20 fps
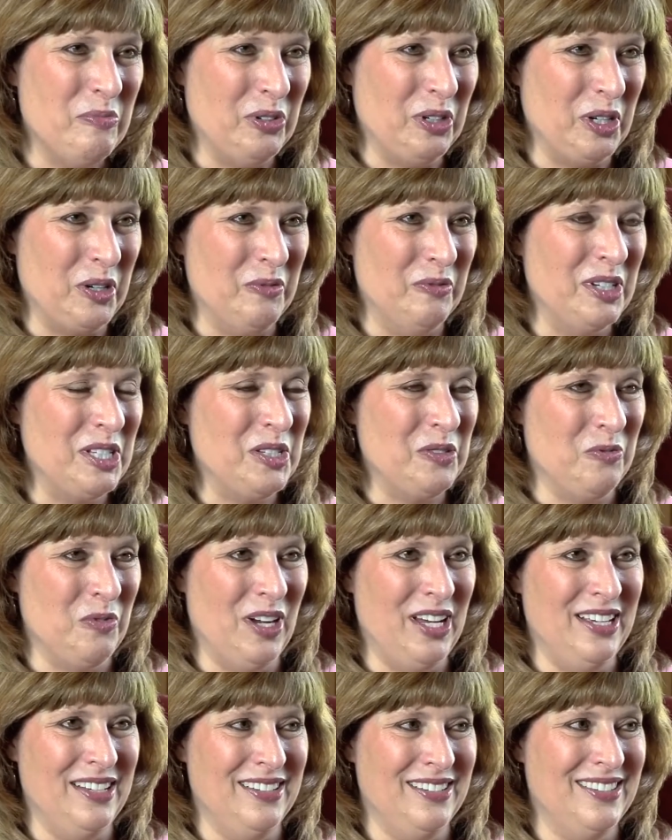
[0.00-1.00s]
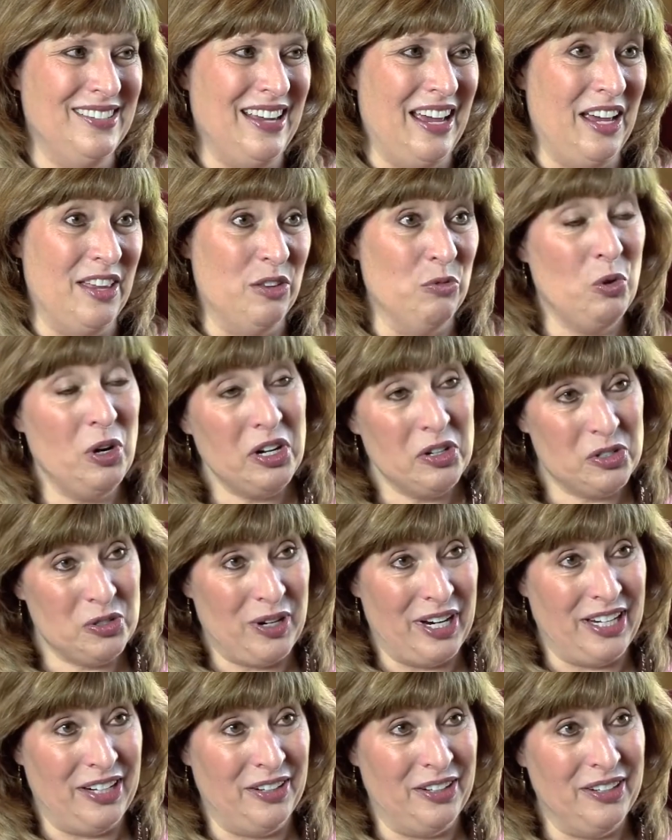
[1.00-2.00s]
book, which was uh, The Warrior
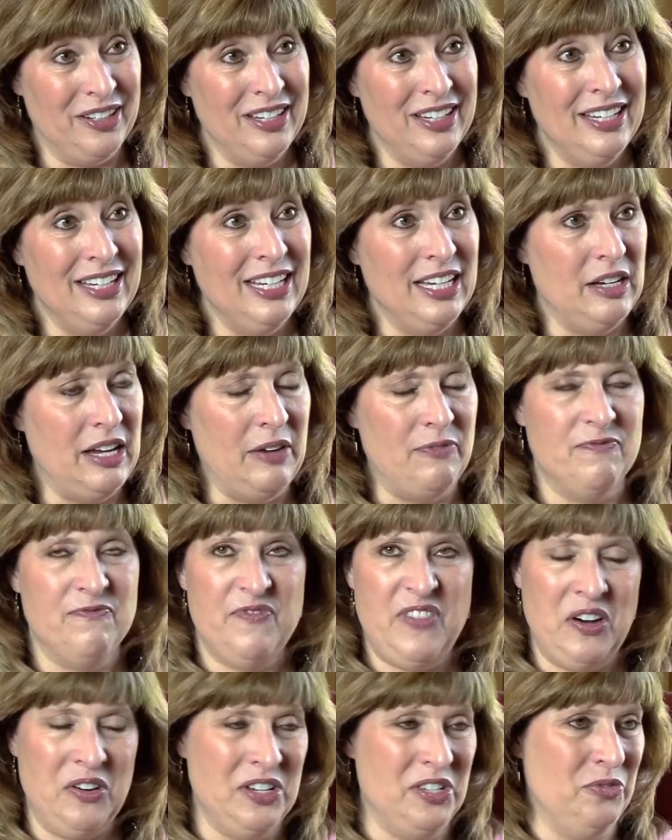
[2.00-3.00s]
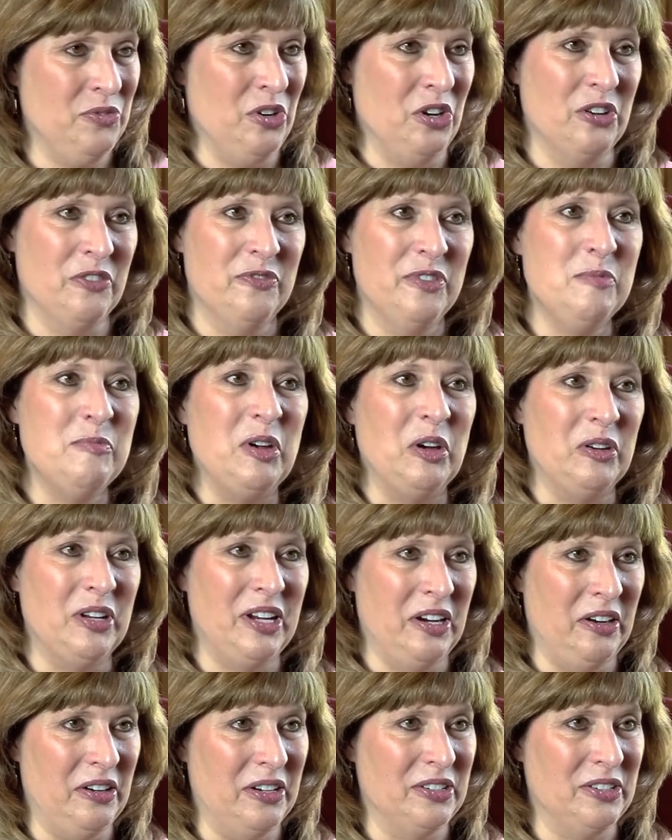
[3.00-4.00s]
Trainer, very strong female
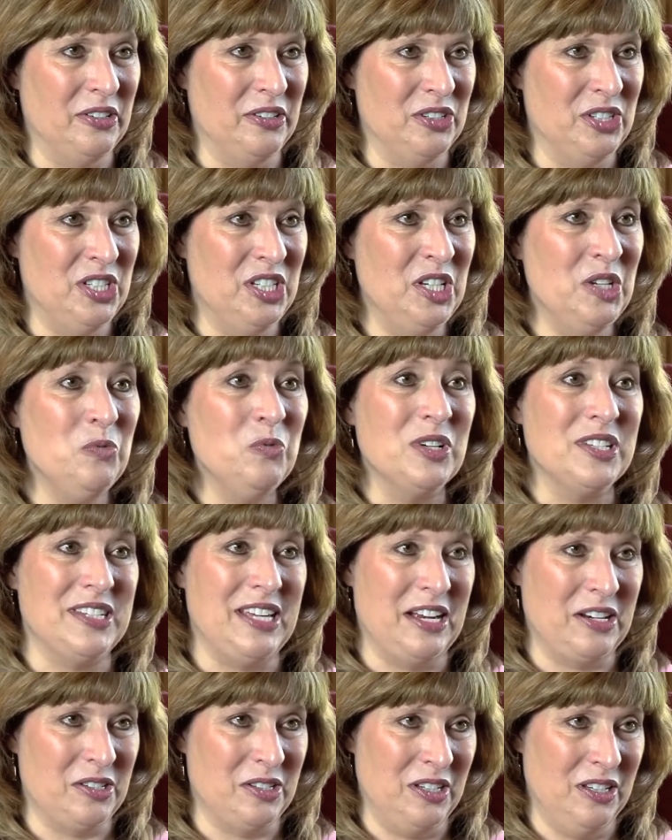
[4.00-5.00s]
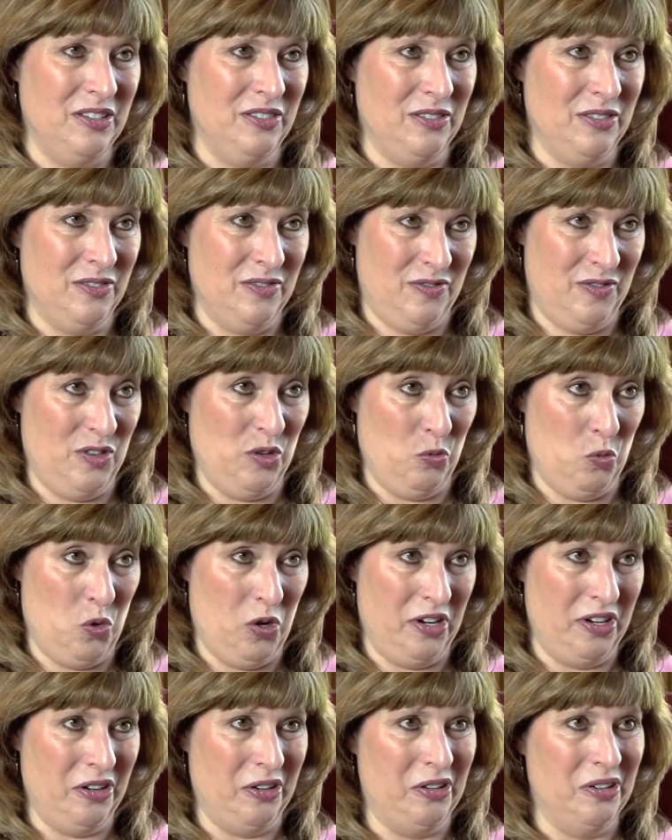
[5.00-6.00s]
character. She was actually the
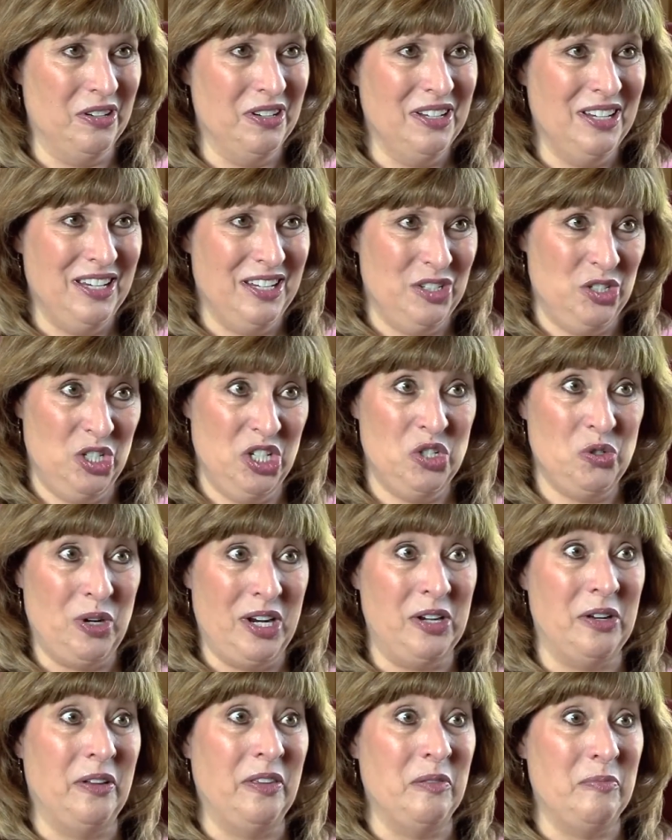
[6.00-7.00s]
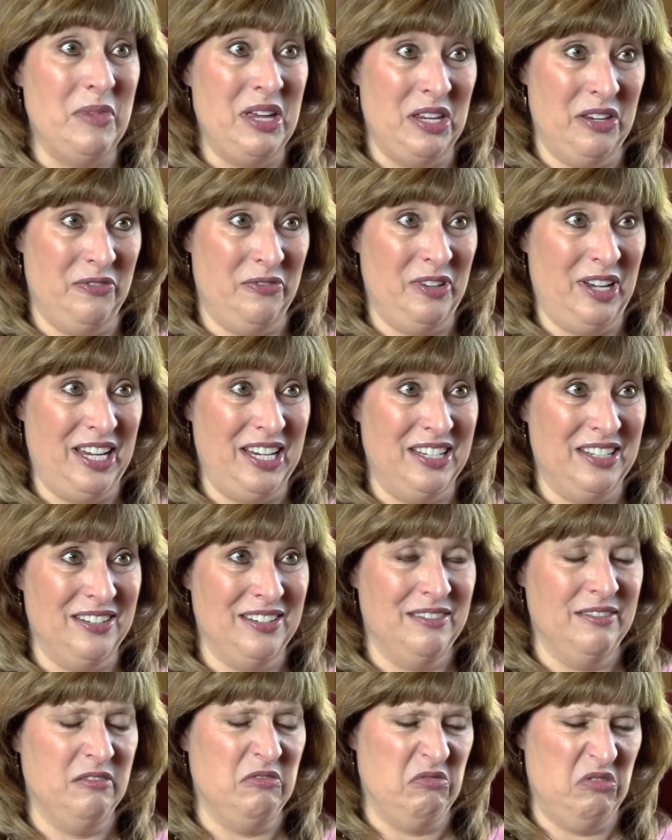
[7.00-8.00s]
warrior. She trained all the men to fight.
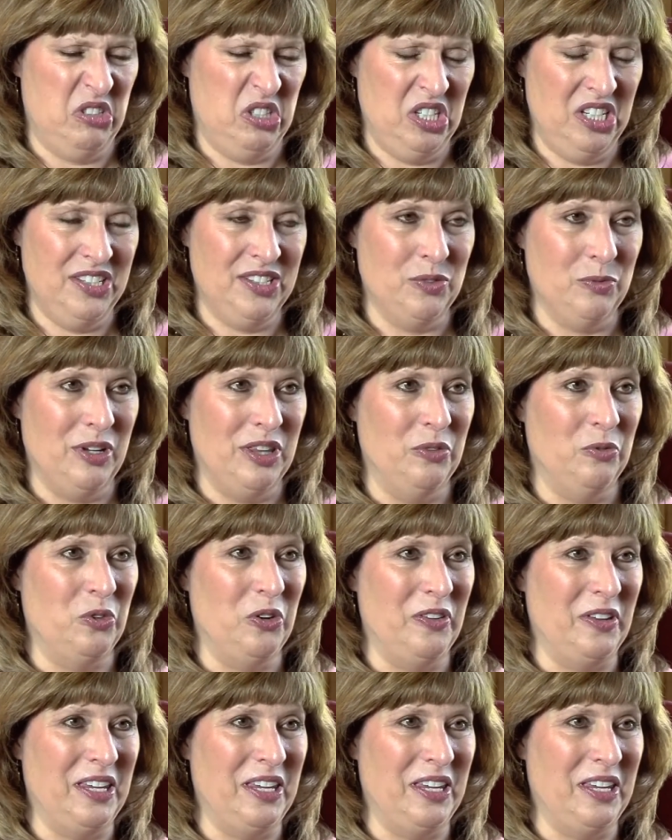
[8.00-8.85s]
She's the one that wore the